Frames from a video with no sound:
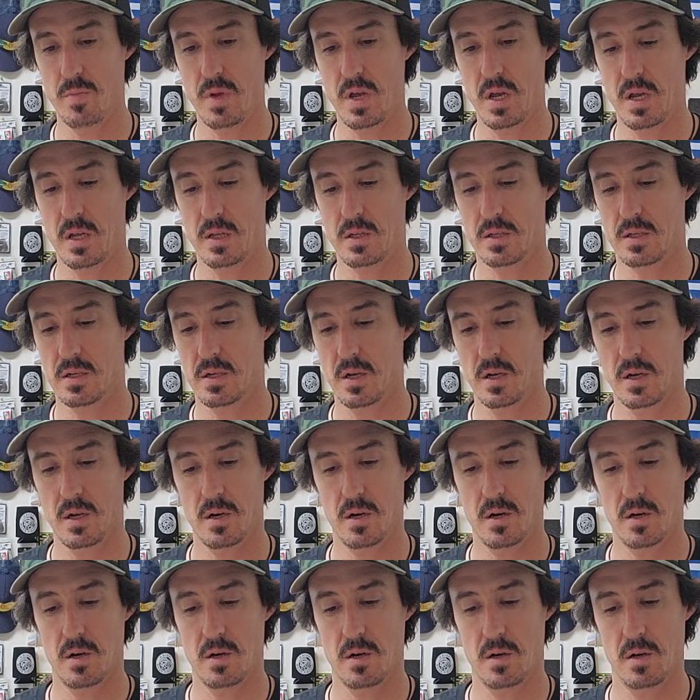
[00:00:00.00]
baits
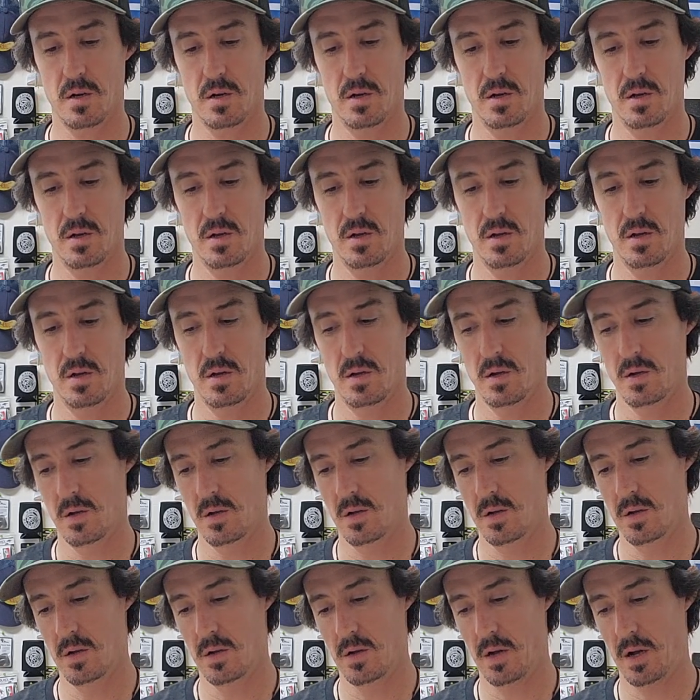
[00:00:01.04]
here.
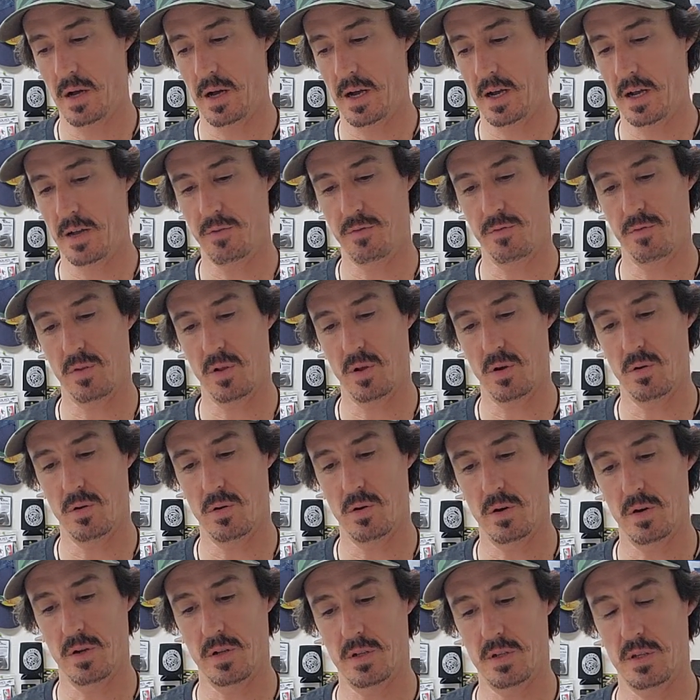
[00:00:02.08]
High
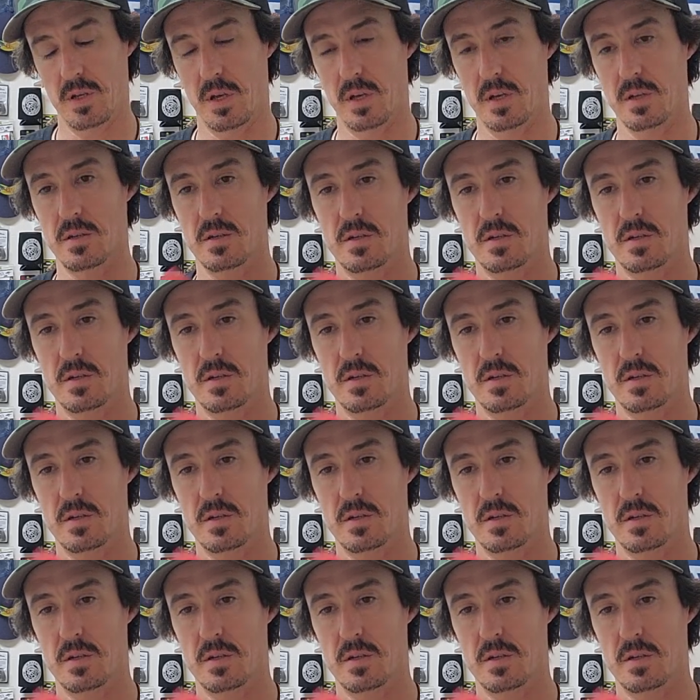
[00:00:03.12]
floater, it says.